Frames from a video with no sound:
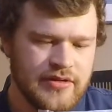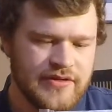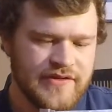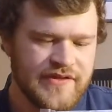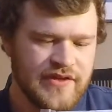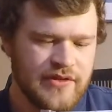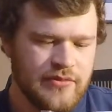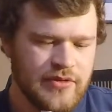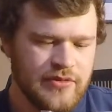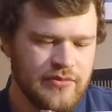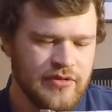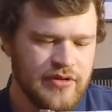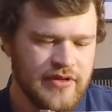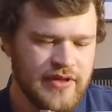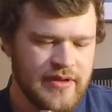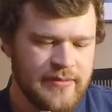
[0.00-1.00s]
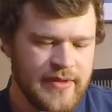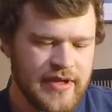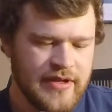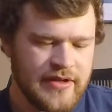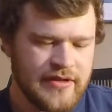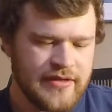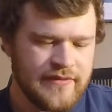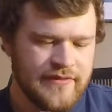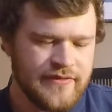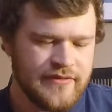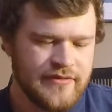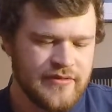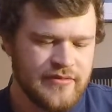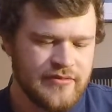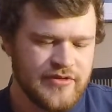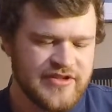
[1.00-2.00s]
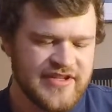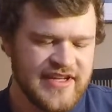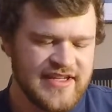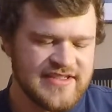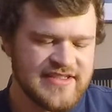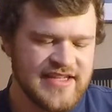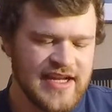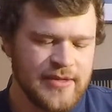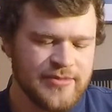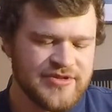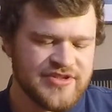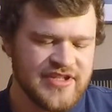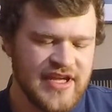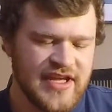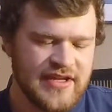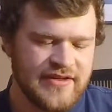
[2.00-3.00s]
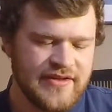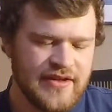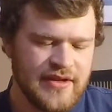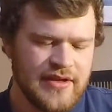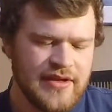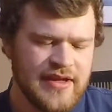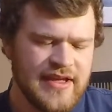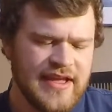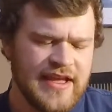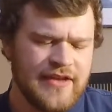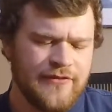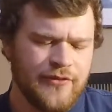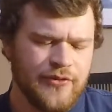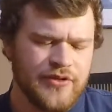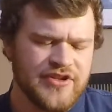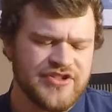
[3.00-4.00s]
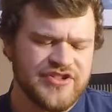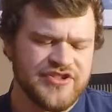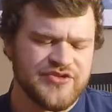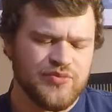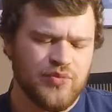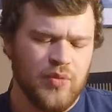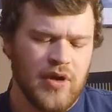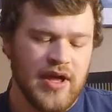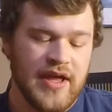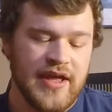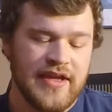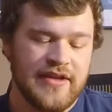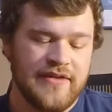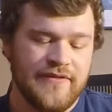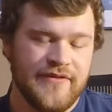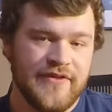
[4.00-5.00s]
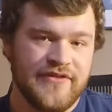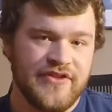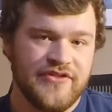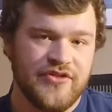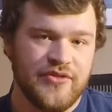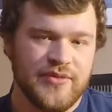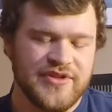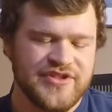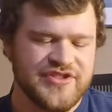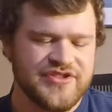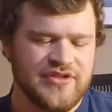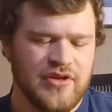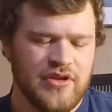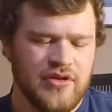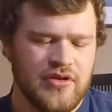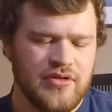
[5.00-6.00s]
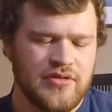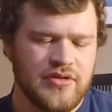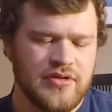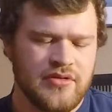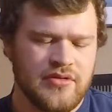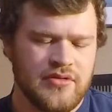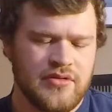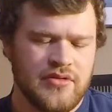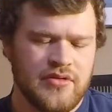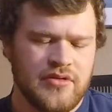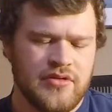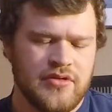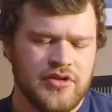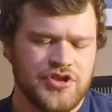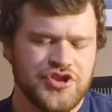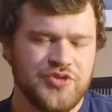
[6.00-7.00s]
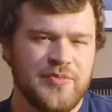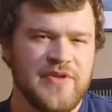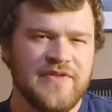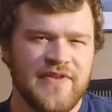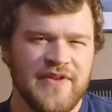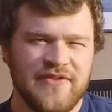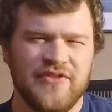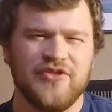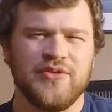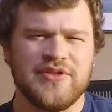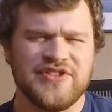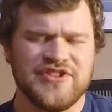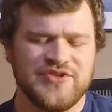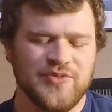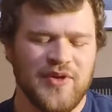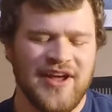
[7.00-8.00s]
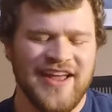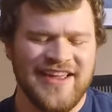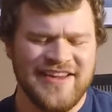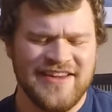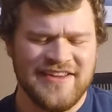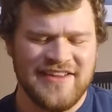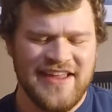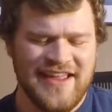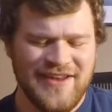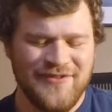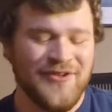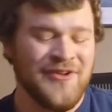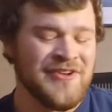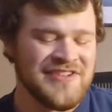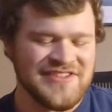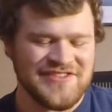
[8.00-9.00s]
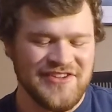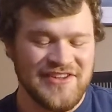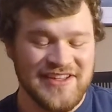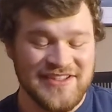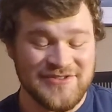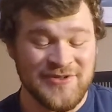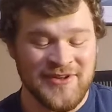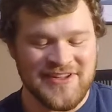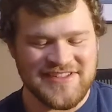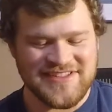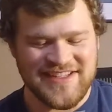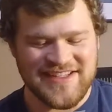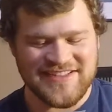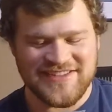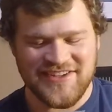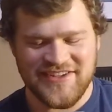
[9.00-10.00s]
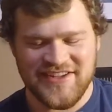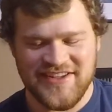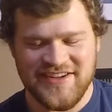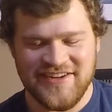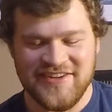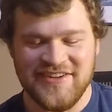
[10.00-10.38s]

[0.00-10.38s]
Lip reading: Let's see, what are they made out of? Retains 90%, 84 inches wide, 52 inches long. Should be 52 inches wide, 84 inches long. That's what it says on here.